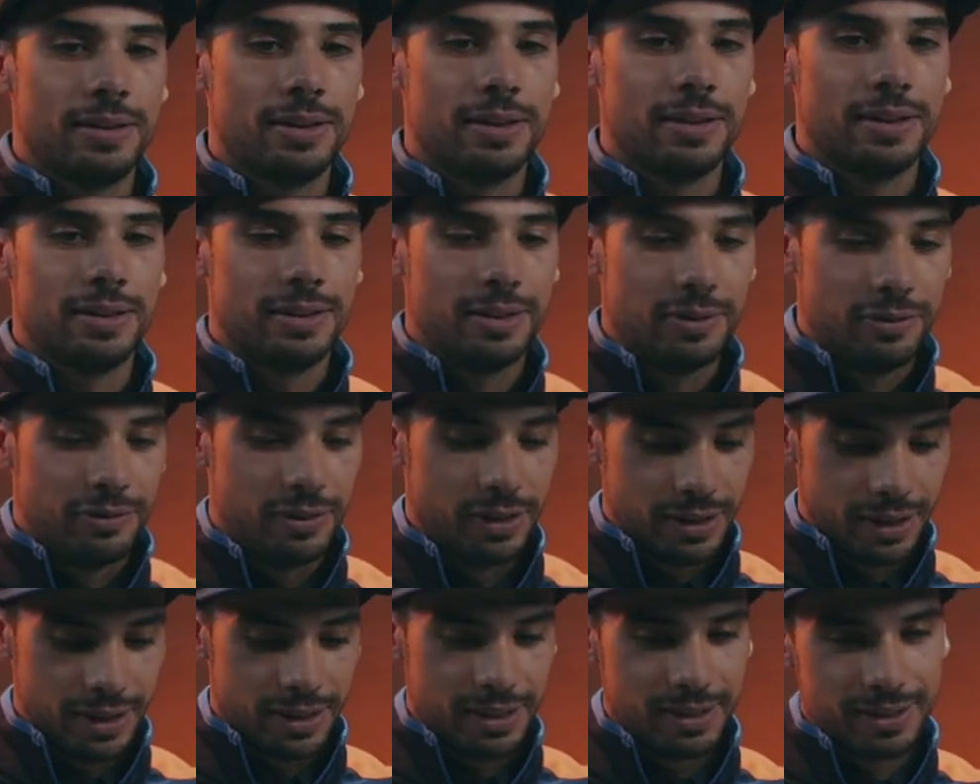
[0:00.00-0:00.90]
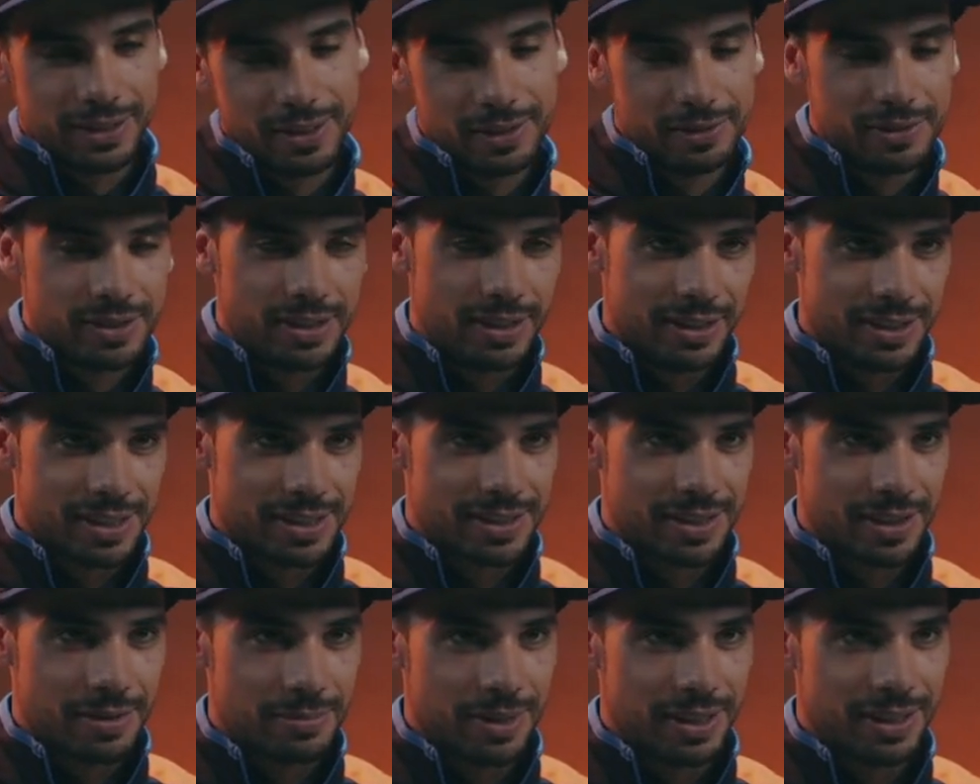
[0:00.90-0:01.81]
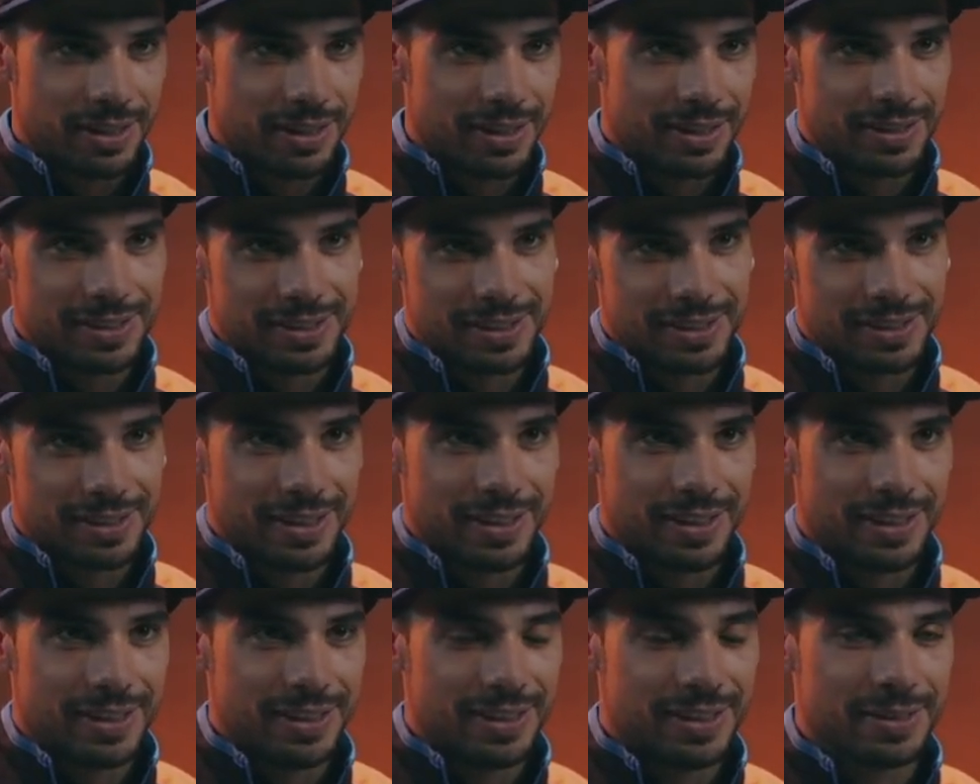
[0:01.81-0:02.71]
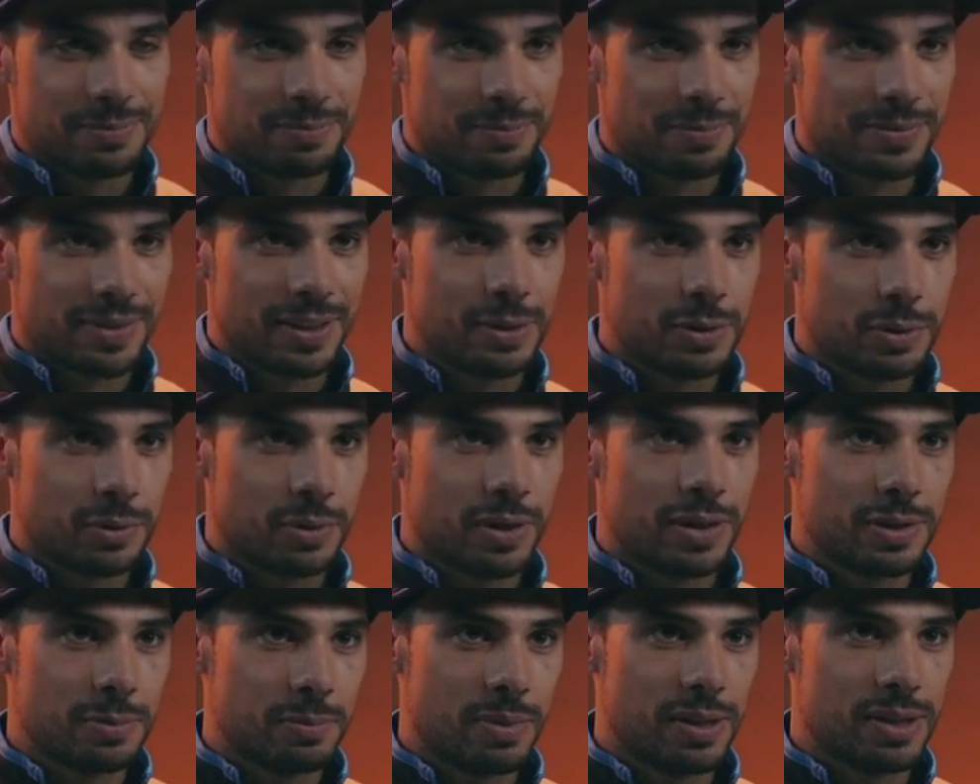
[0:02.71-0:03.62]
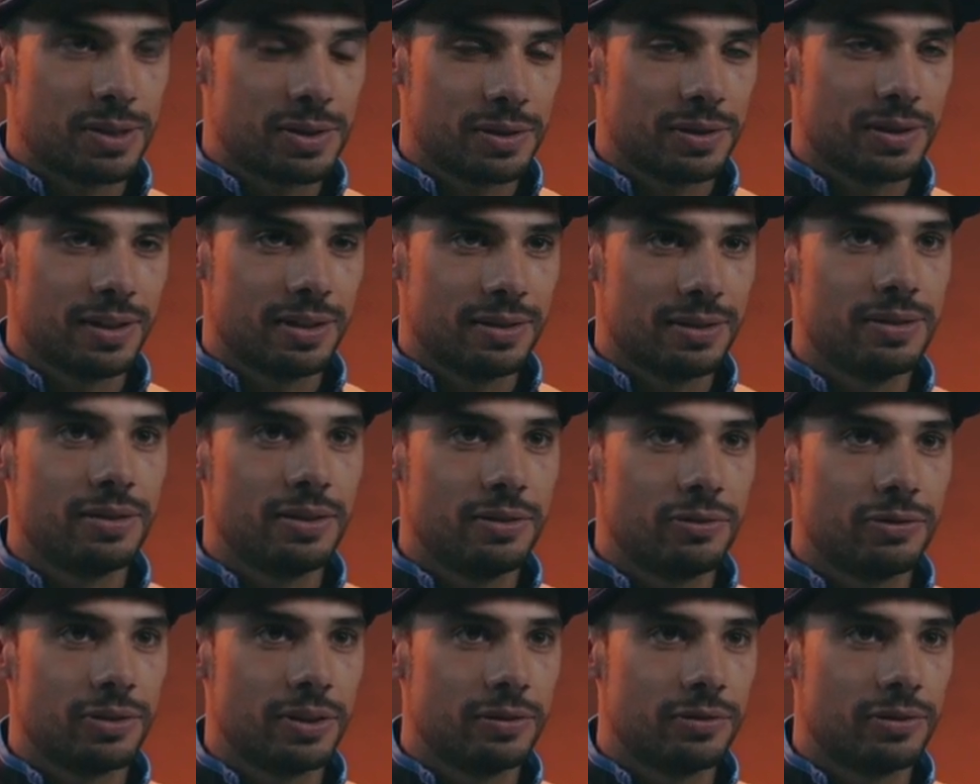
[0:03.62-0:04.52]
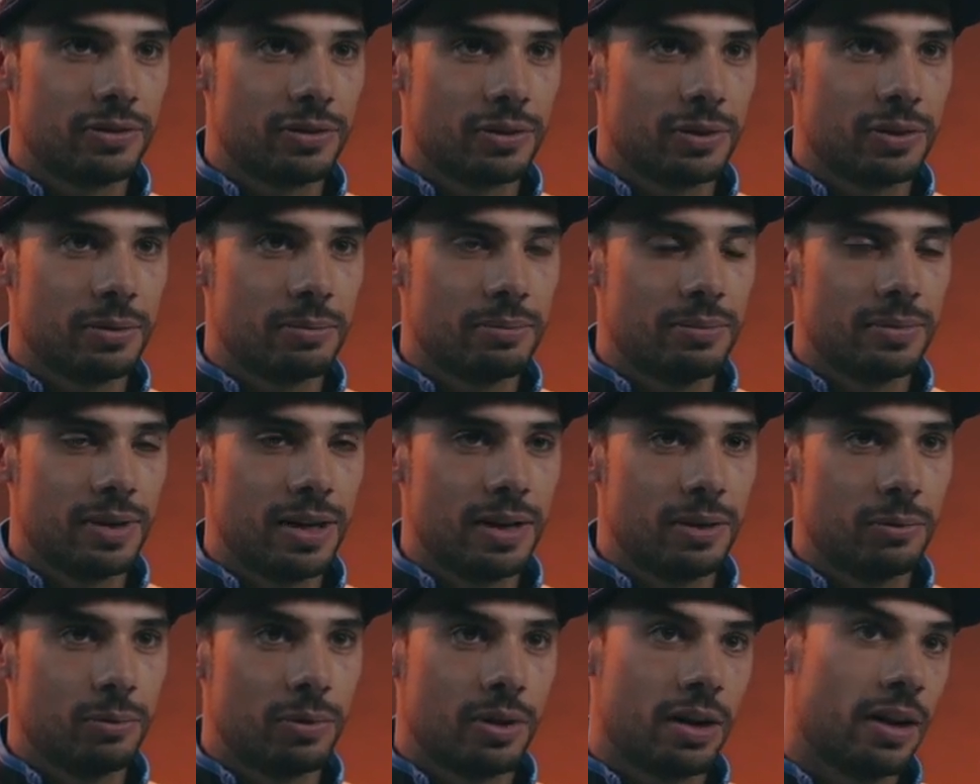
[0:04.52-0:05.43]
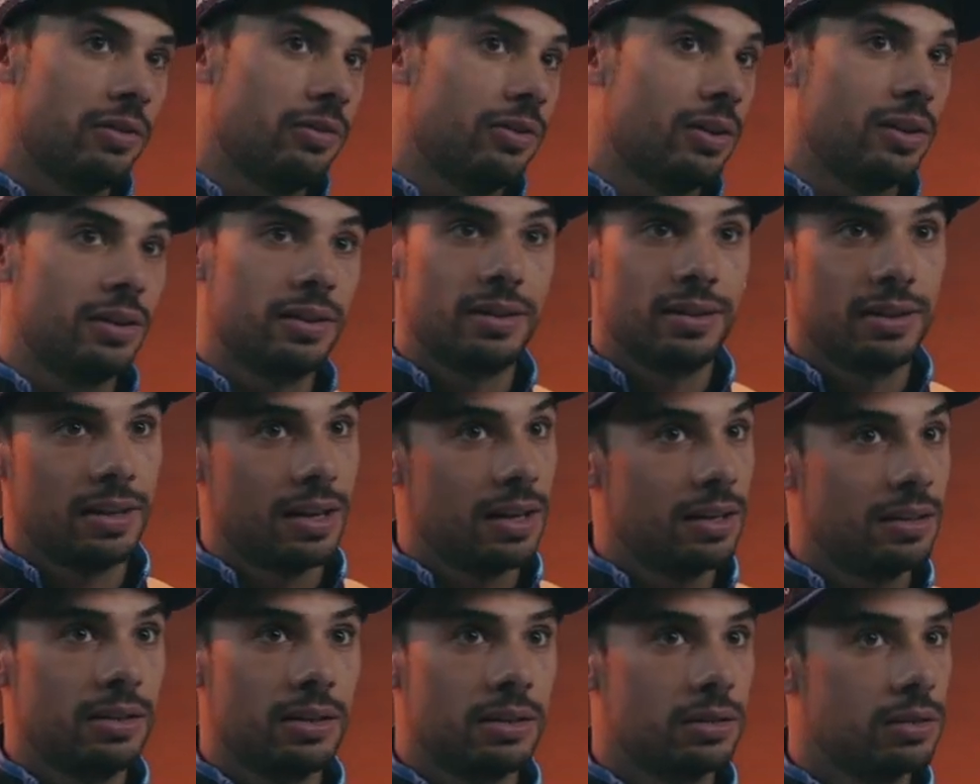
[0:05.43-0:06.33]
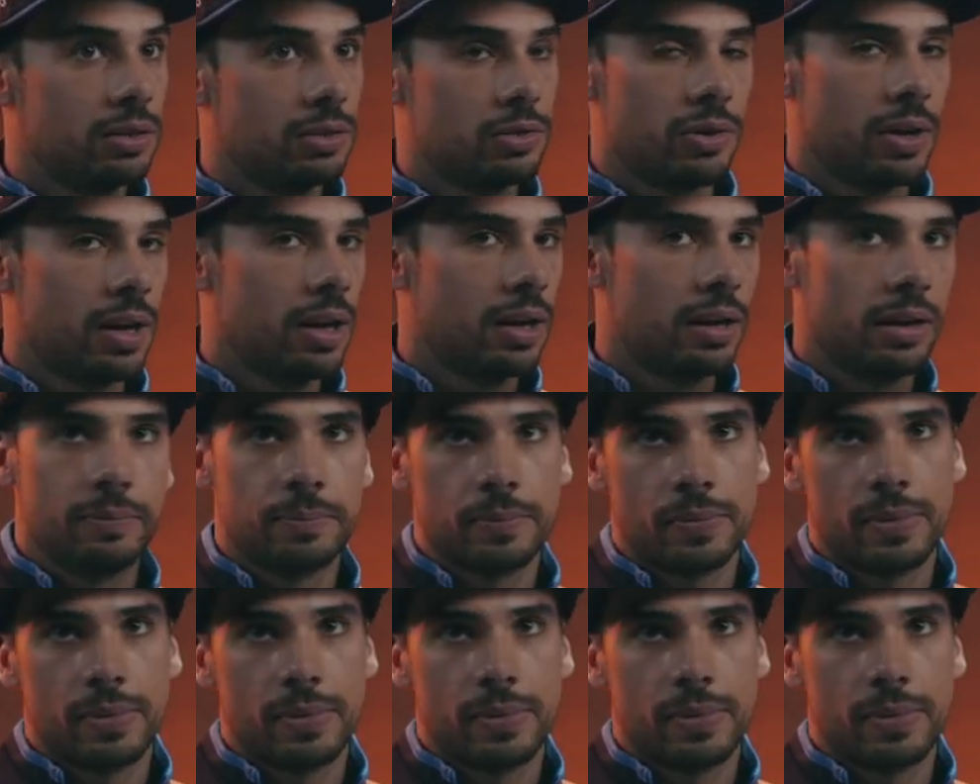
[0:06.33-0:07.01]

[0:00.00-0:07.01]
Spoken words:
the feeling it gives in the stomach, it's quite special and different from what I felt in any other track.